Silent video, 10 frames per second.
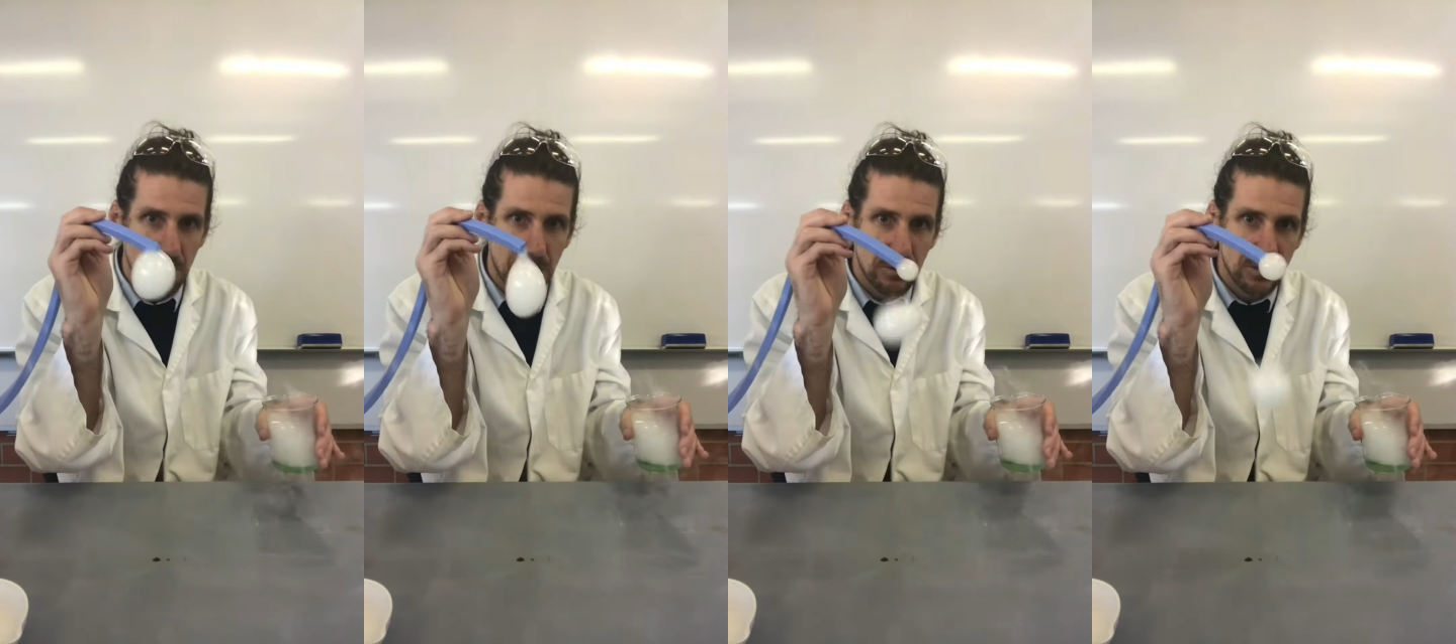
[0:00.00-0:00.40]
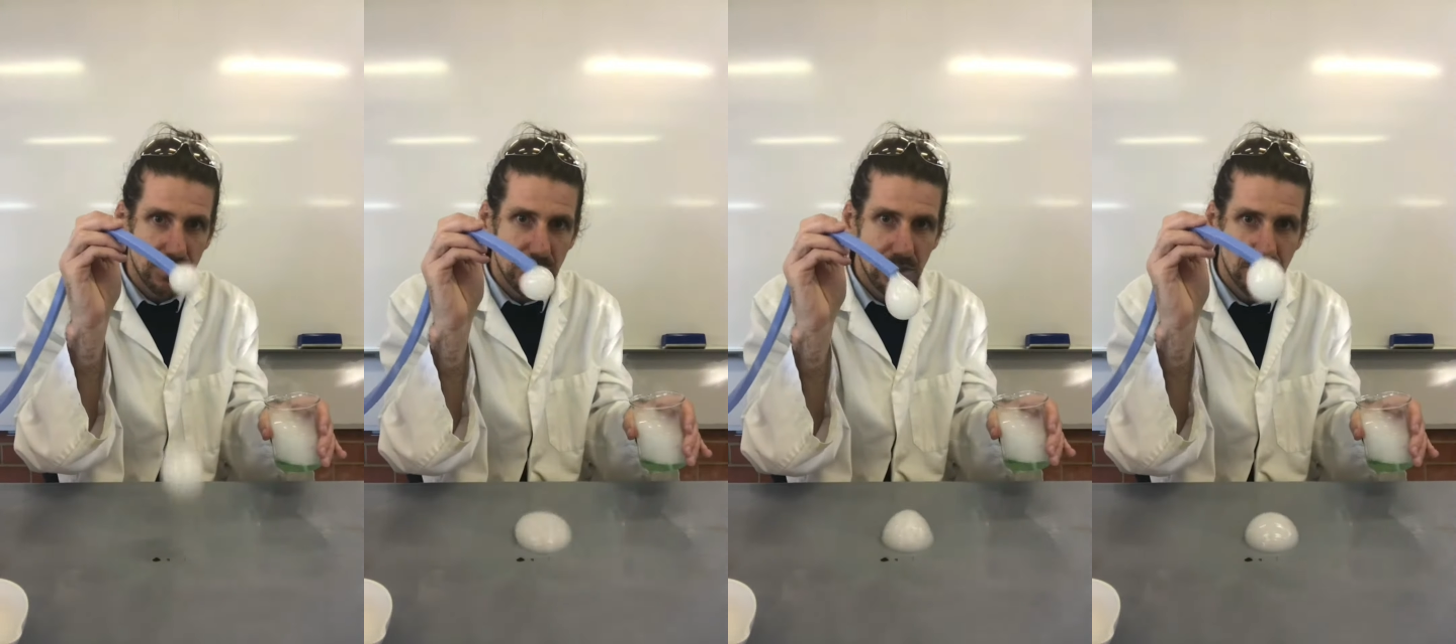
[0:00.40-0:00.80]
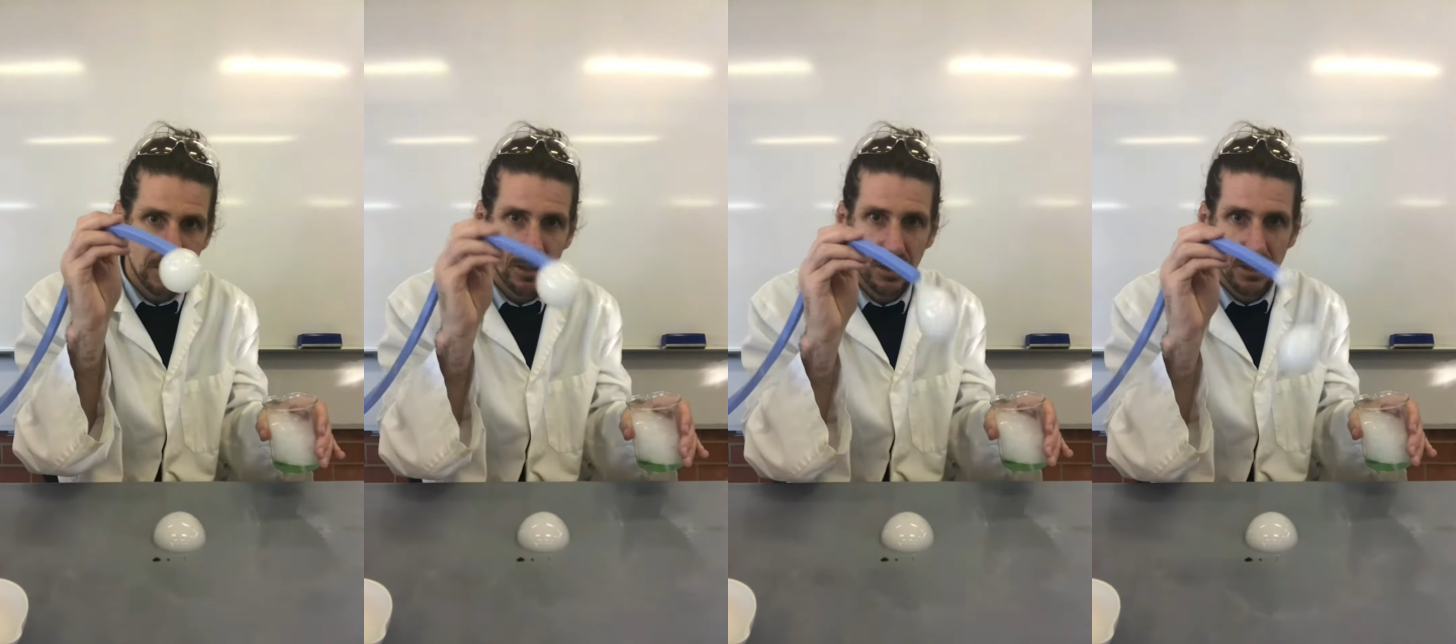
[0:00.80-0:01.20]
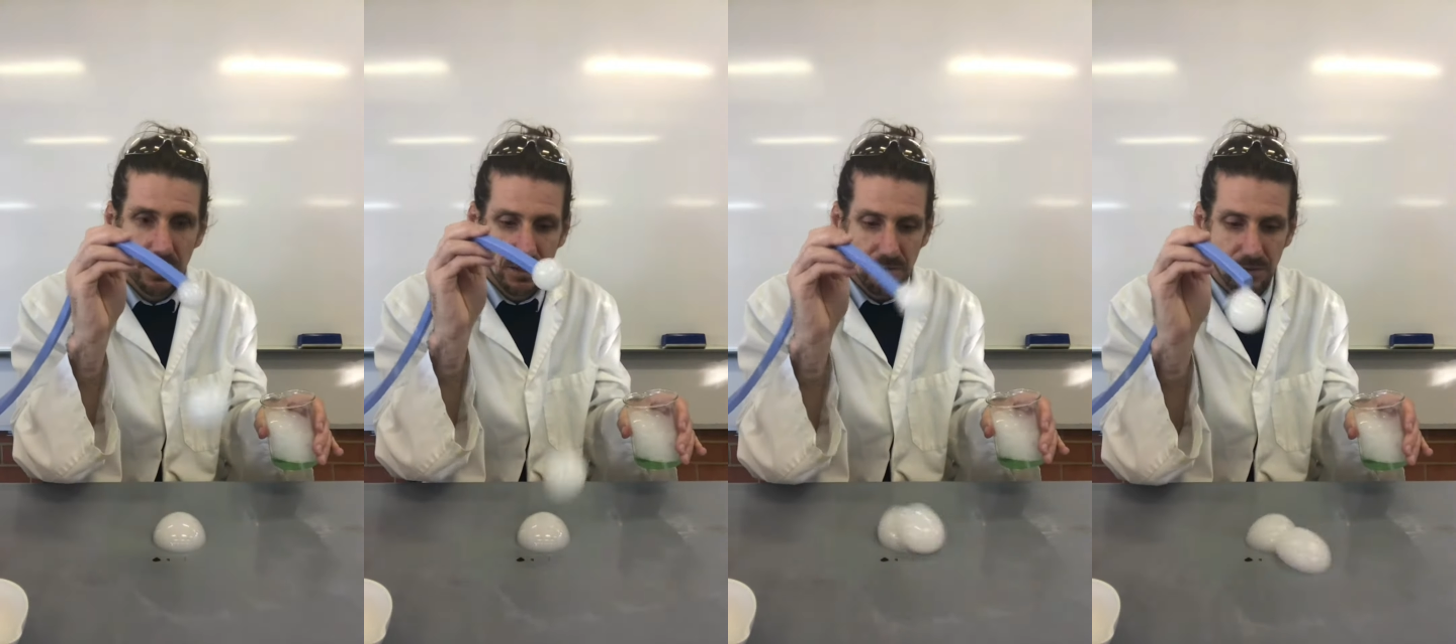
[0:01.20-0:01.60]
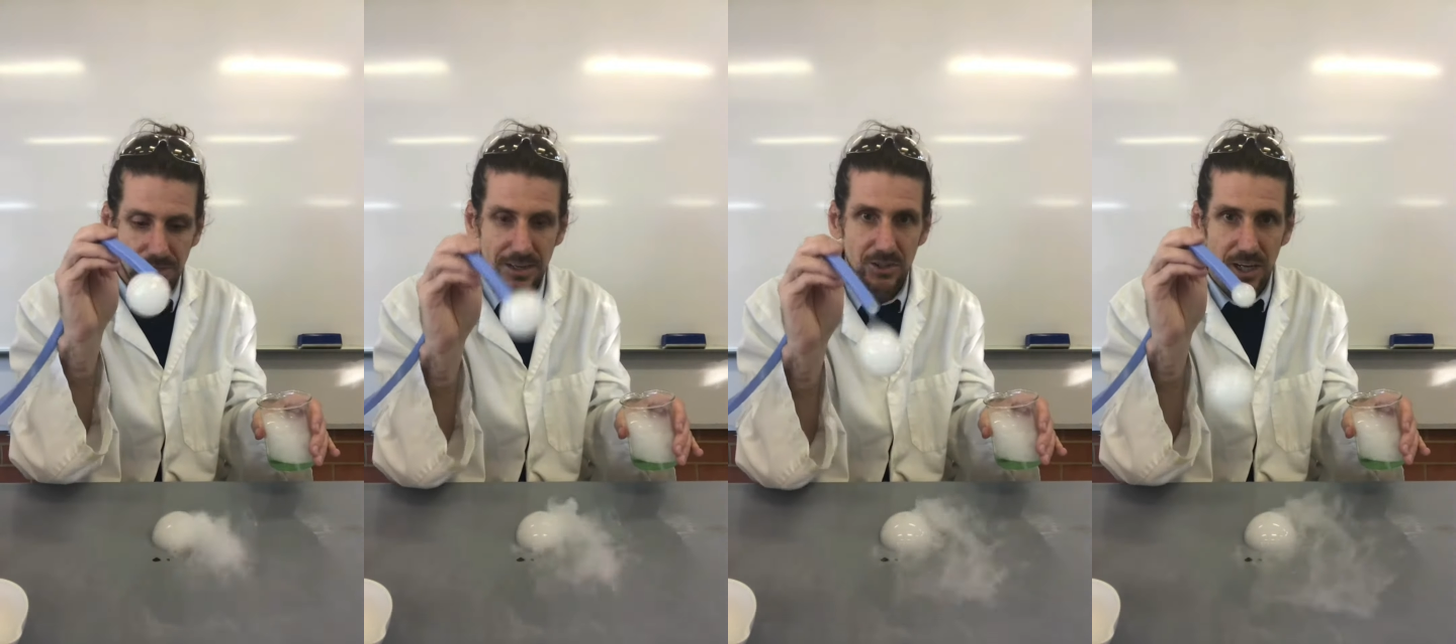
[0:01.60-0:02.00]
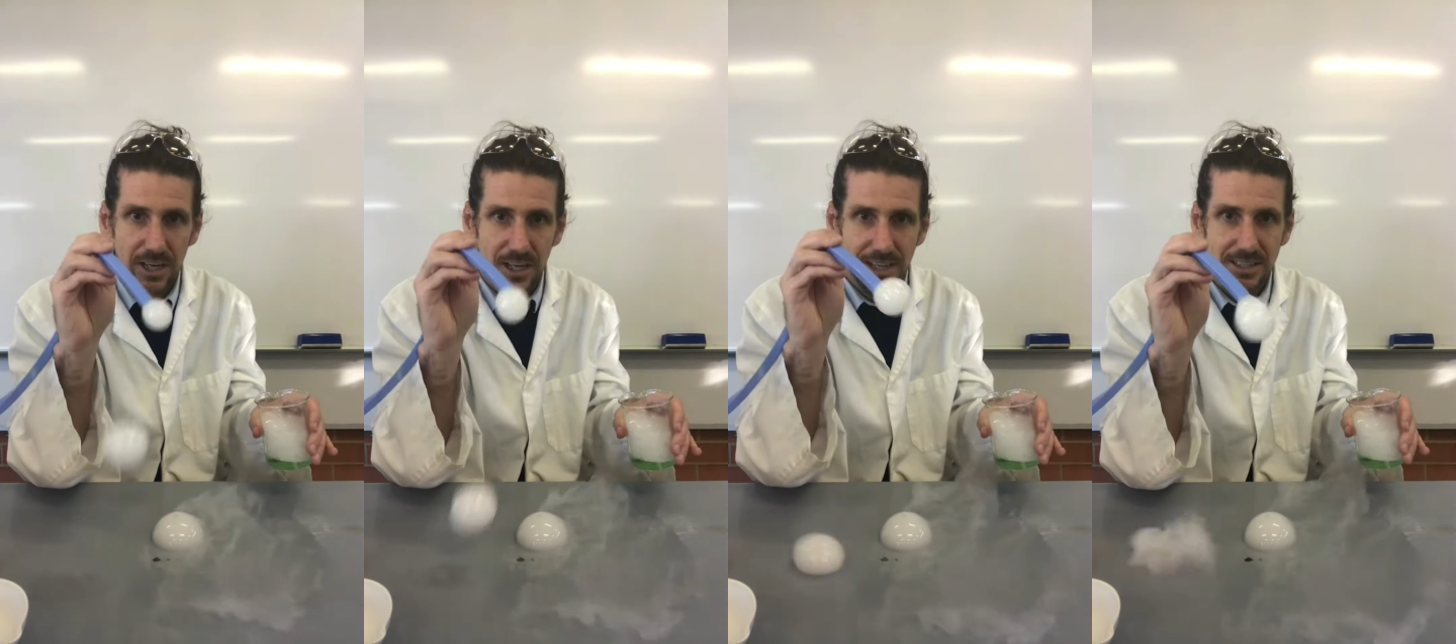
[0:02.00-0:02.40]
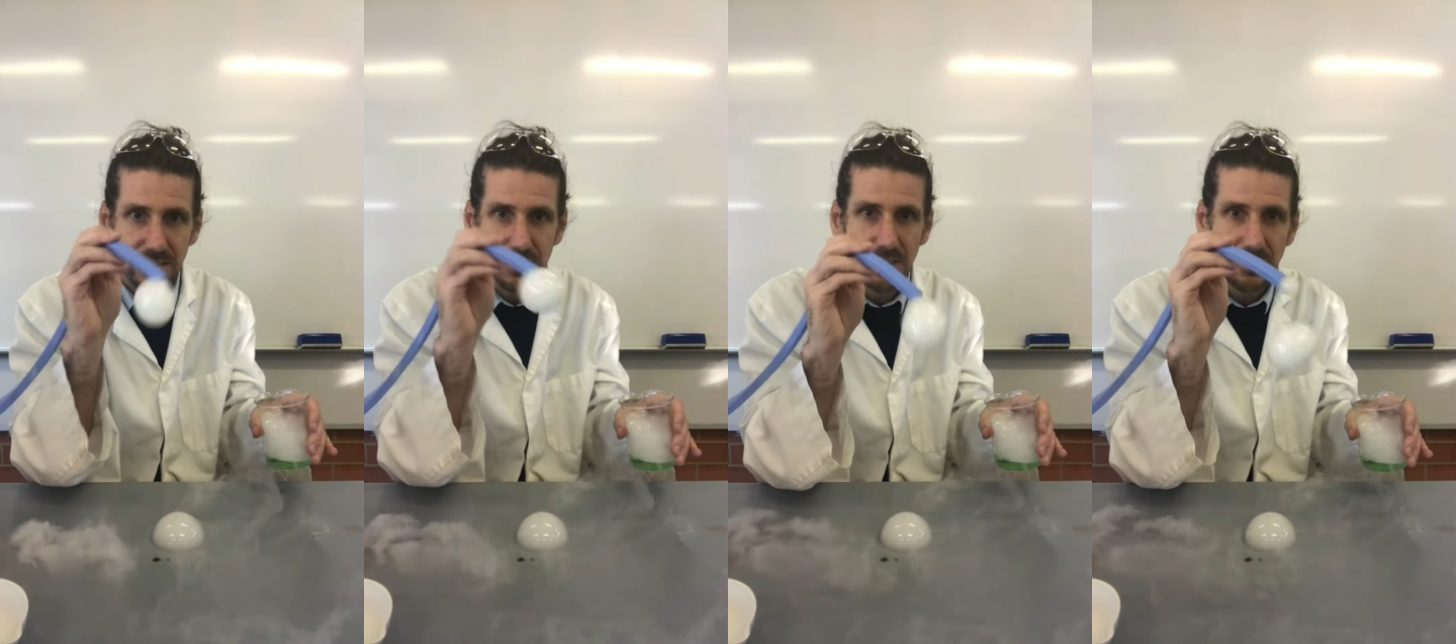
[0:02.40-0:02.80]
bubbles from our dry ice.